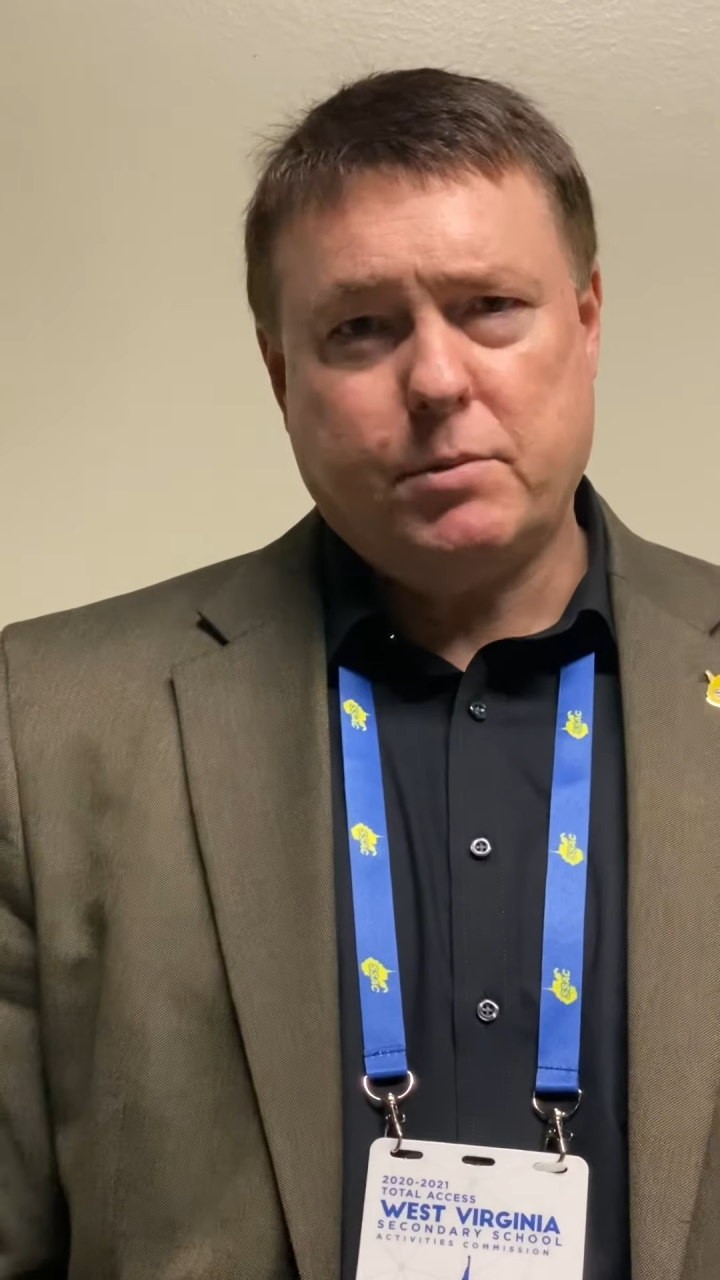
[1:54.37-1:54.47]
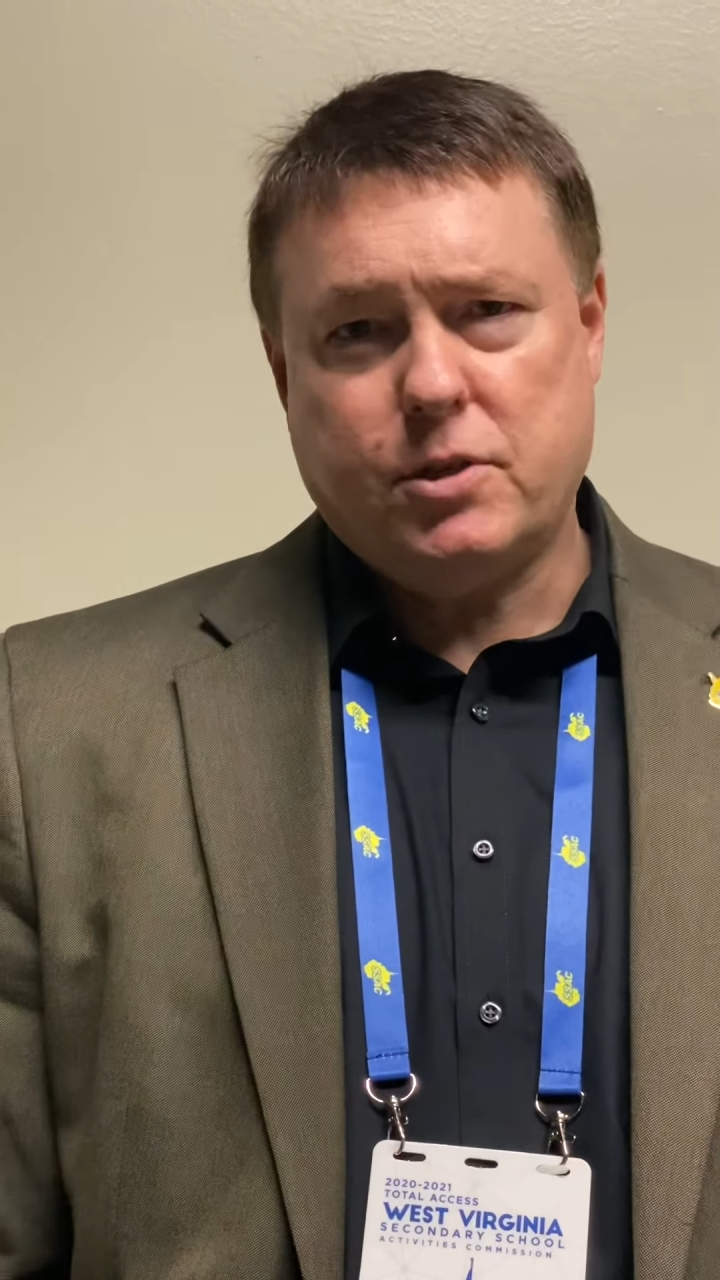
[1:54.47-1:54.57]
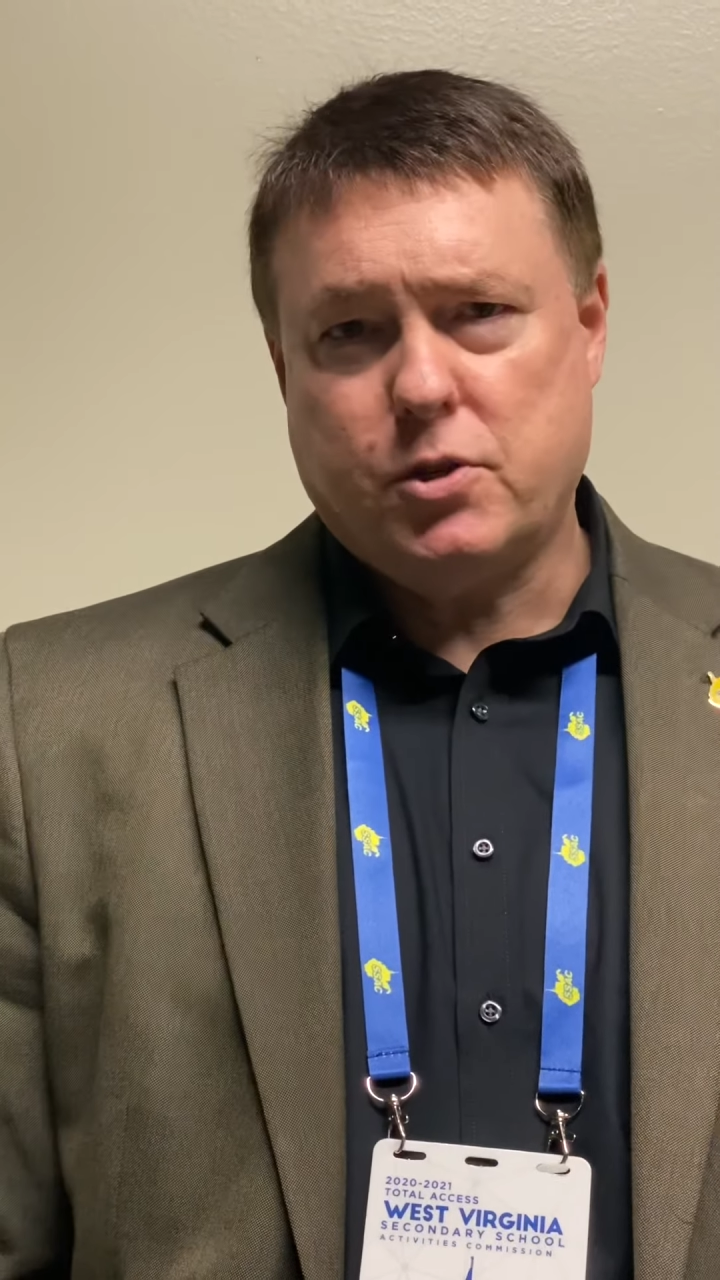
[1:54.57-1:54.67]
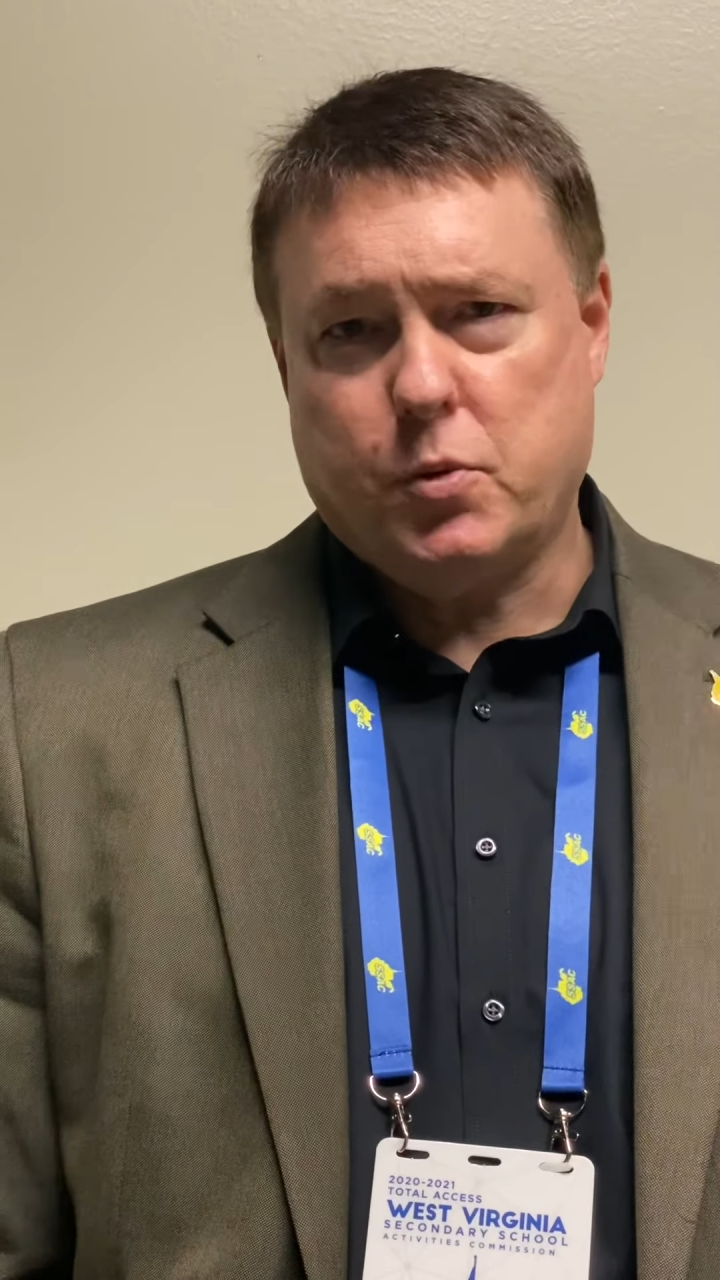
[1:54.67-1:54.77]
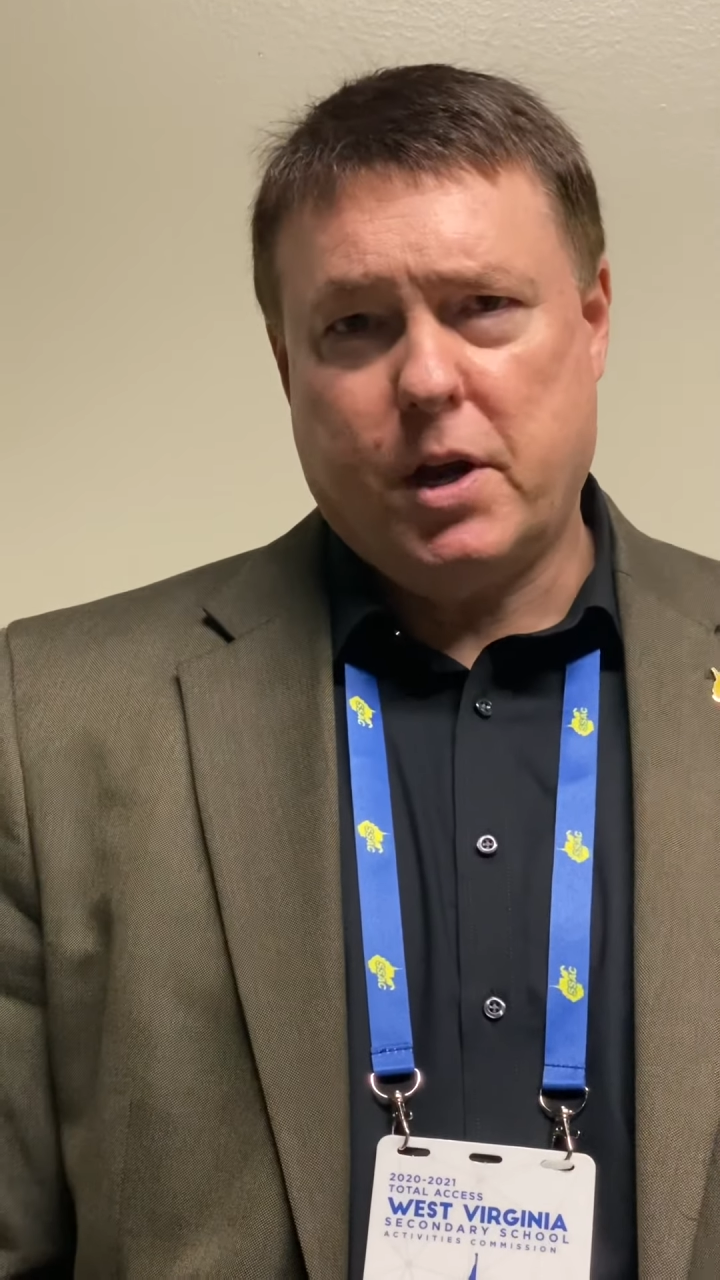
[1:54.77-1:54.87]

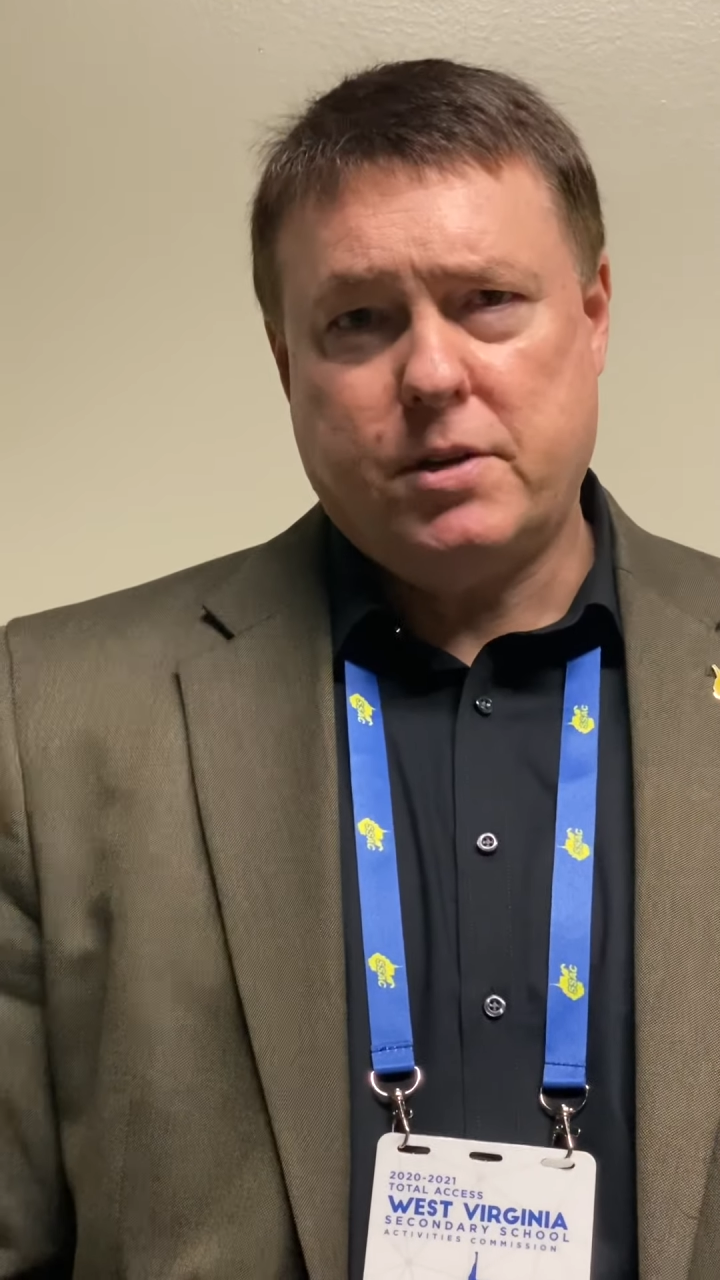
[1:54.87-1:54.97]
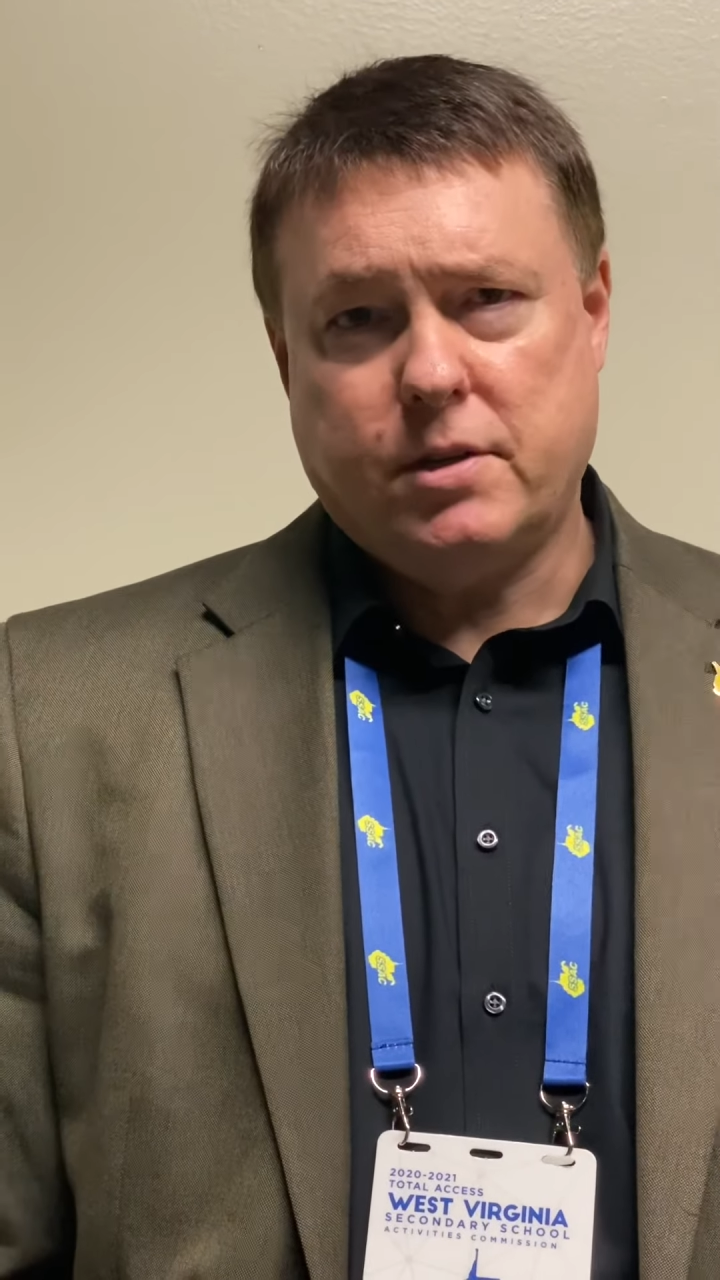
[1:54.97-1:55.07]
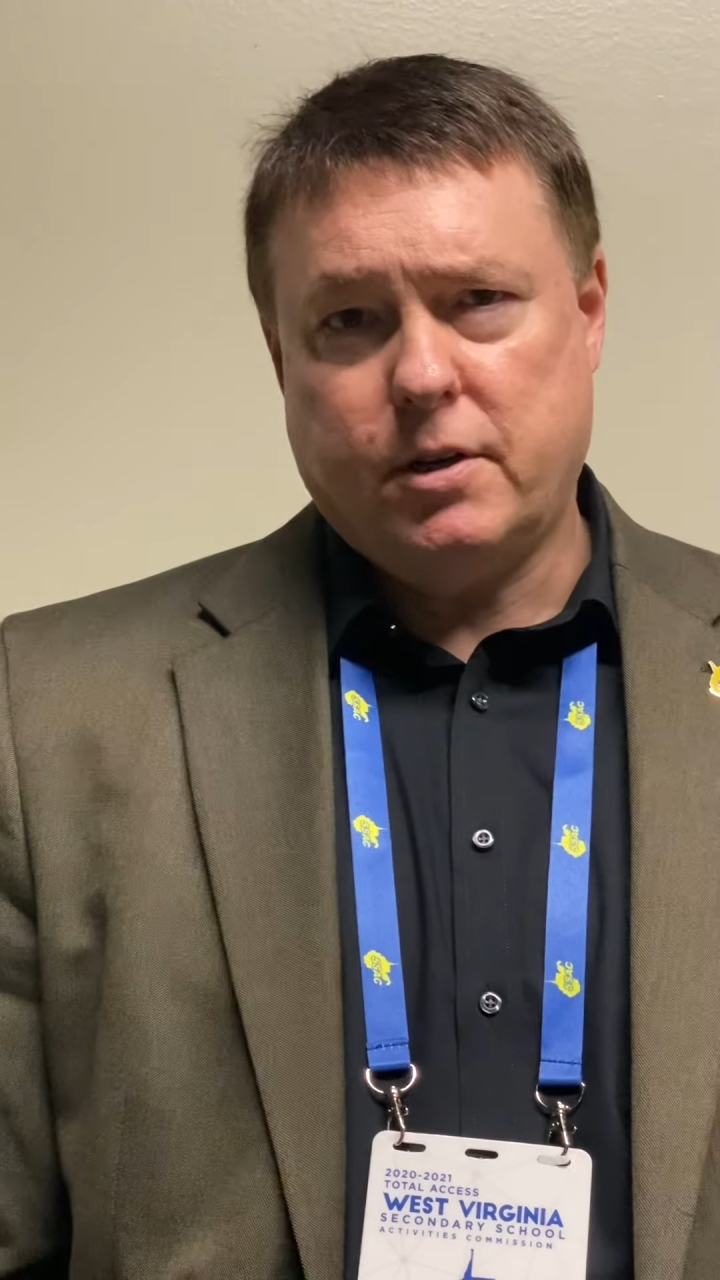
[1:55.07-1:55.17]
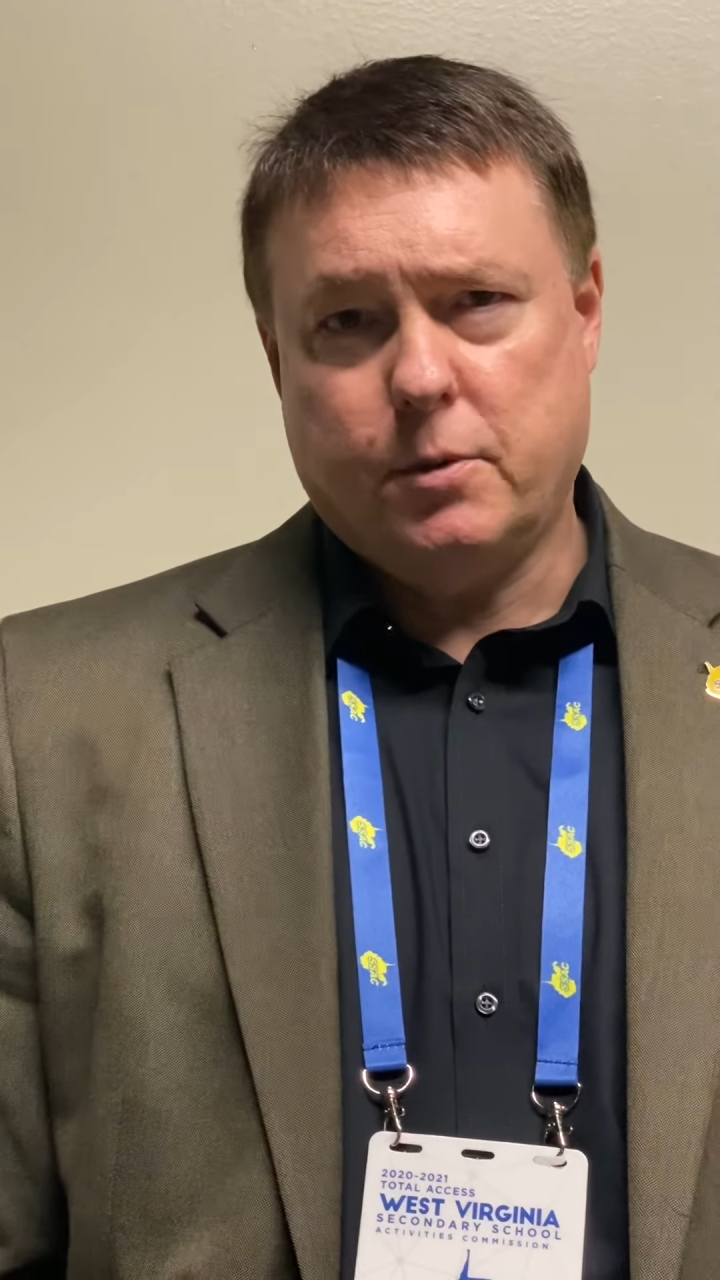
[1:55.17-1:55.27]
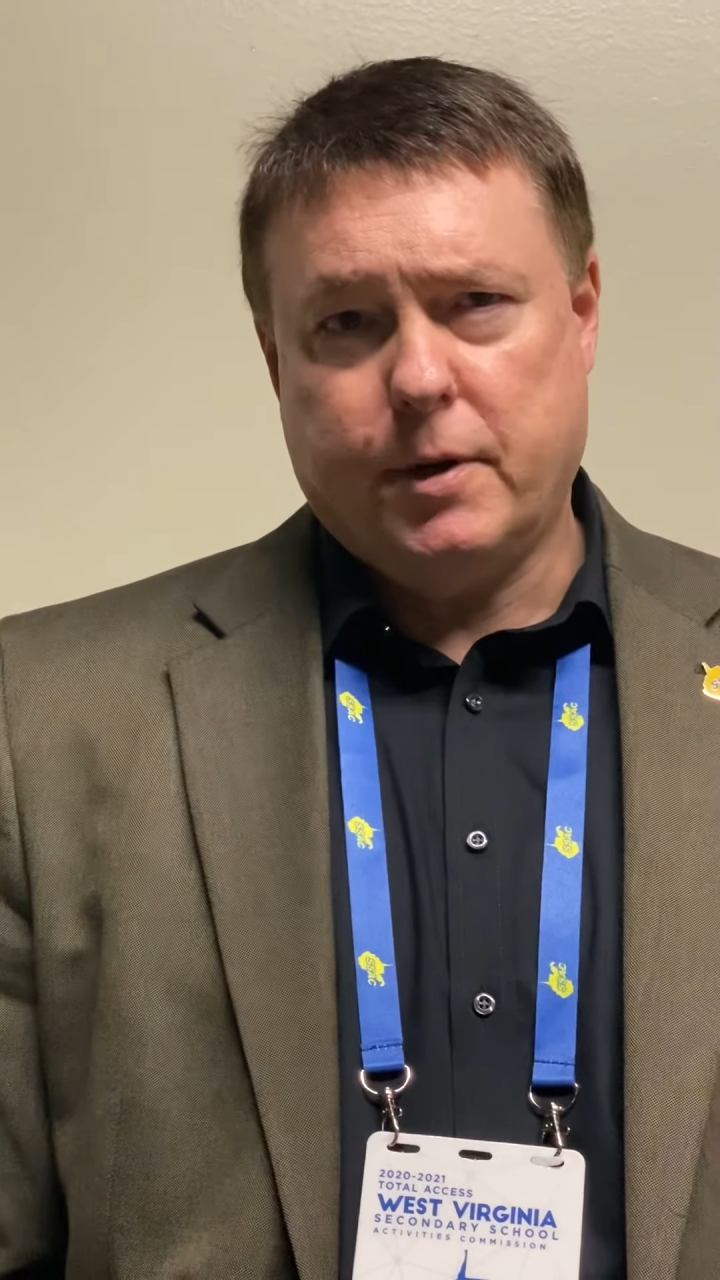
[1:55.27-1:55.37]
situation
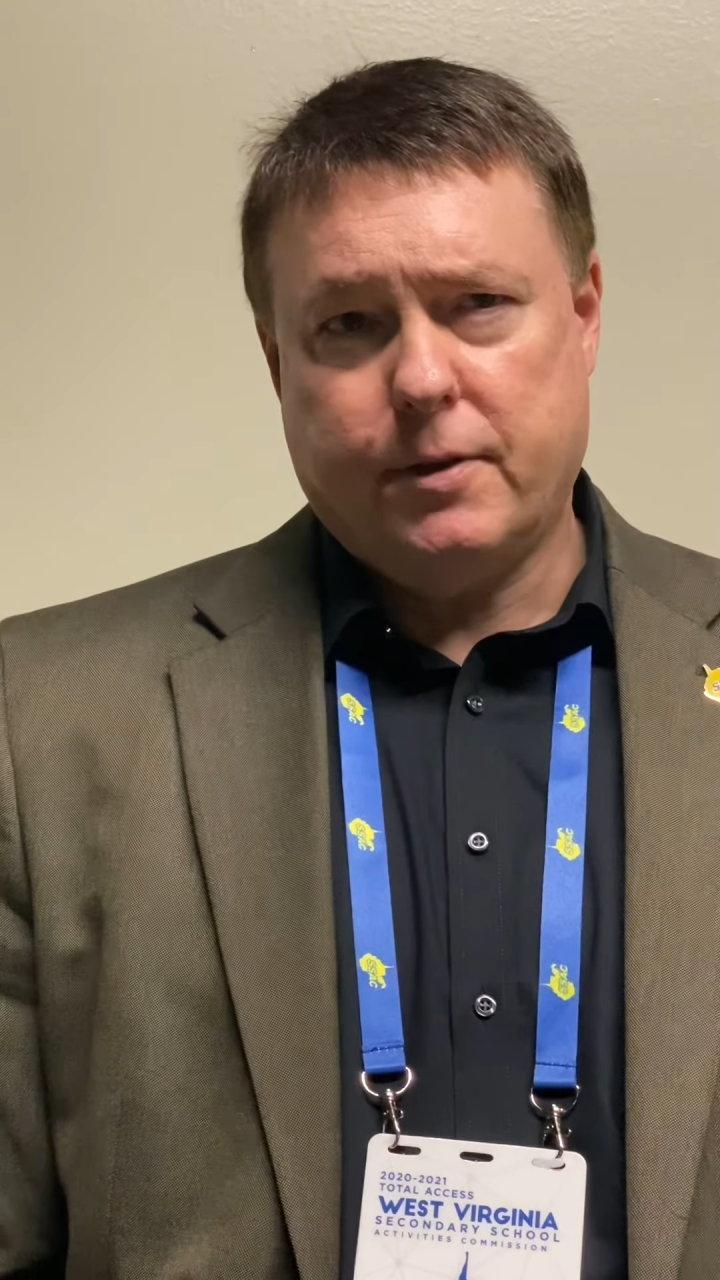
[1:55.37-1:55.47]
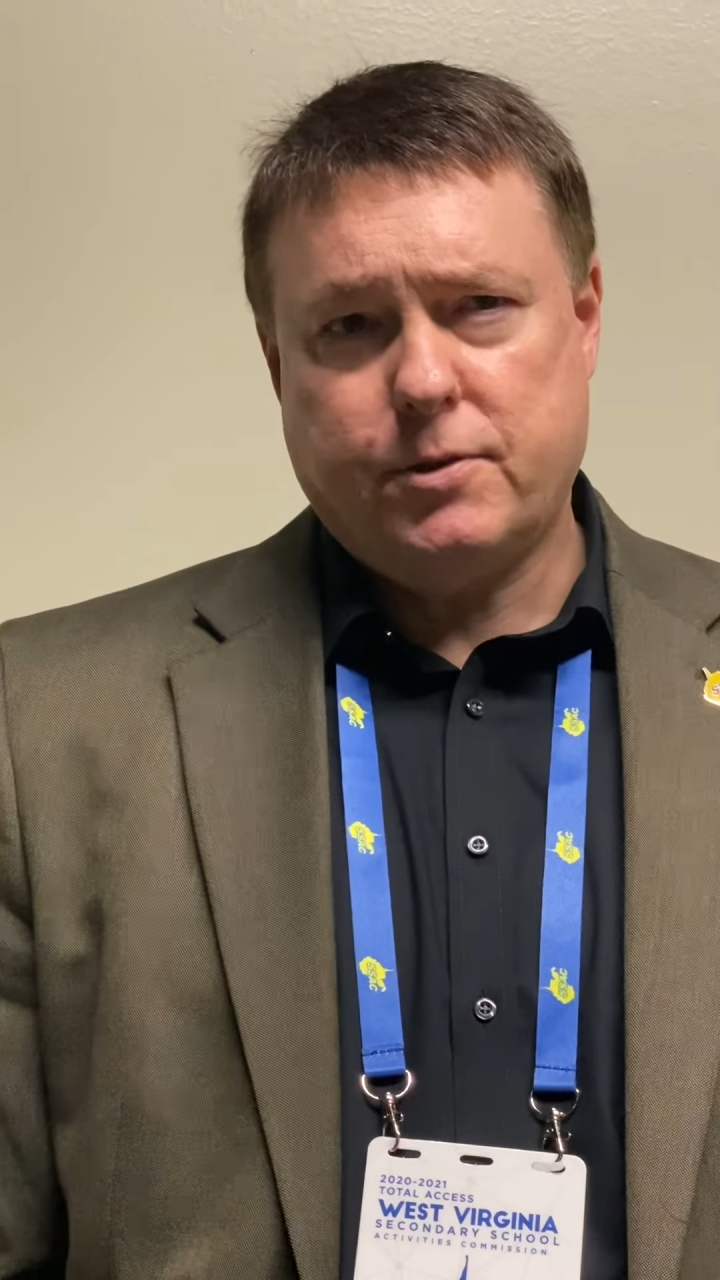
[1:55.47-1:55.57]
to deal with.